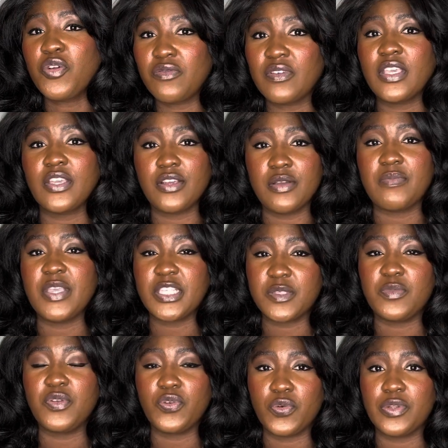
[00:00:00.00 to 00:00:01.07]
over here makes
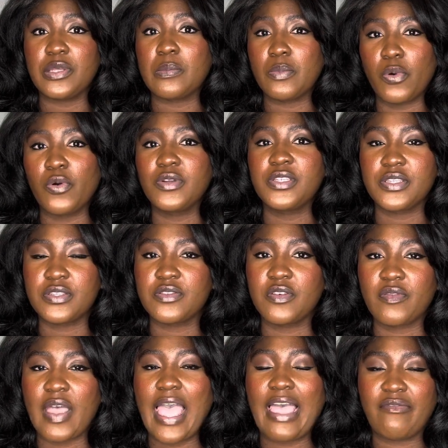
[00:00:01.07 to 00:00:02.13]
me know the importance of
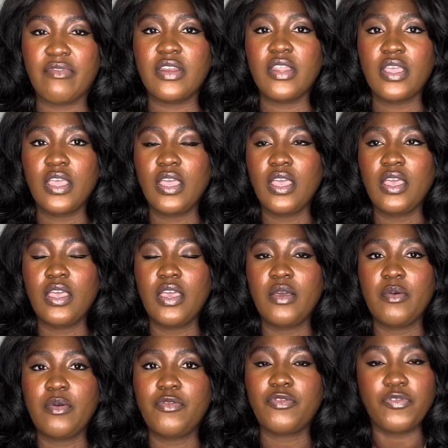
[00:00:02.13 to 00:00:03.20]
having
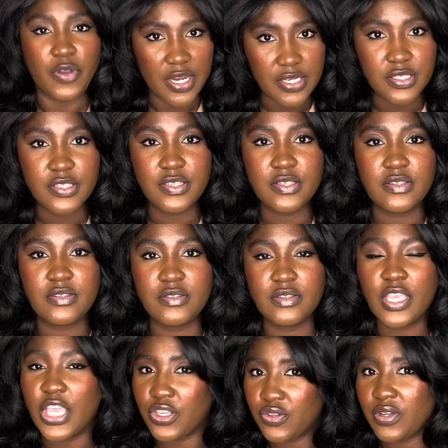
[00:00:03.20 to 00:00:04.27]
friends
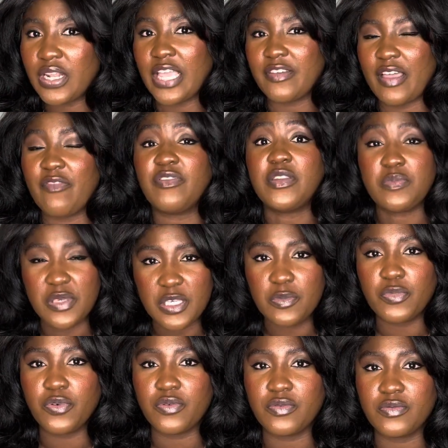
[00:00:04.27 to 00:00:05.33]
in your life, having
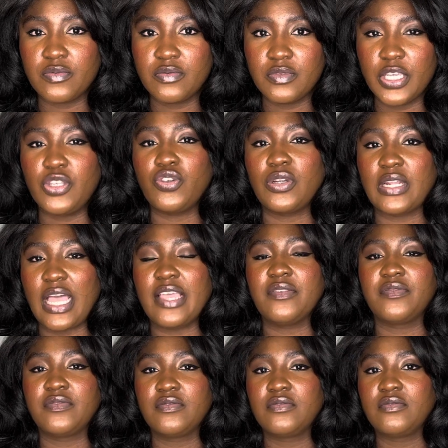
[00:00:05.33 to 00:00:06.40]
people in your life,
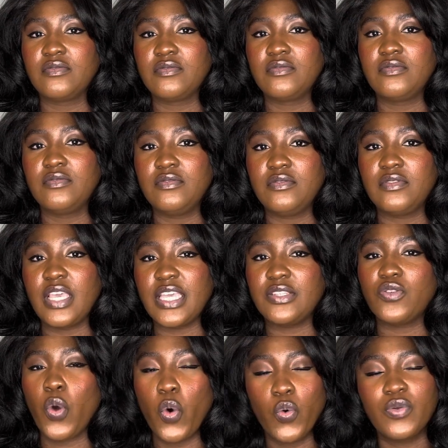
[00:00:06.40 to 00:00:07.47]
and
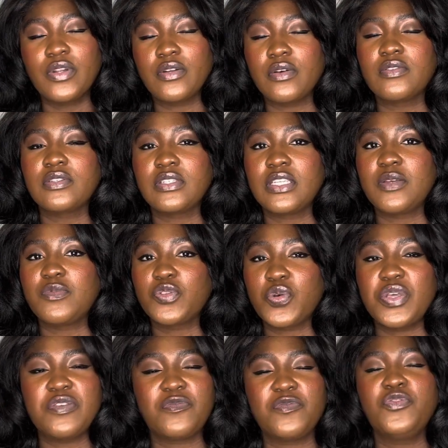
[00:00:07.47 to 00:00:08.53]
holding on to them. So
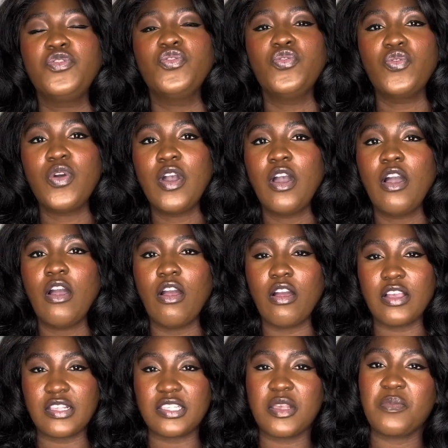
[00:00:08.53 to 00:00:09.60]
if you
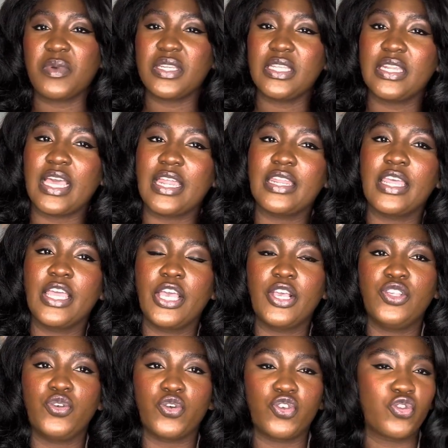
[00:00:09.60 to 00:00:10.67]
are somebody that
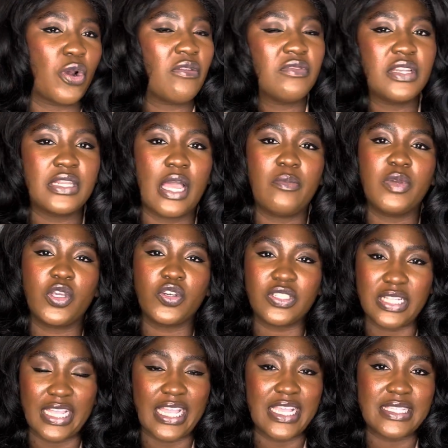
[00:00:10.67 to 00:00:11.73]
you're traveling now because,
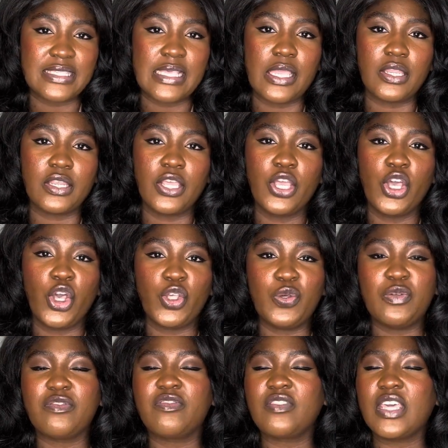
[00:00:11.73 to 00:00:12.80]
like I said, you
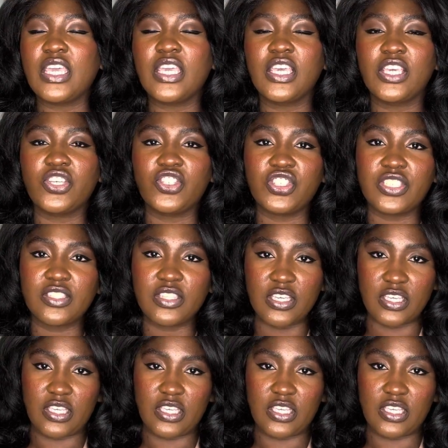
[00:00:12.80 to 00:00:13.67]
think you're just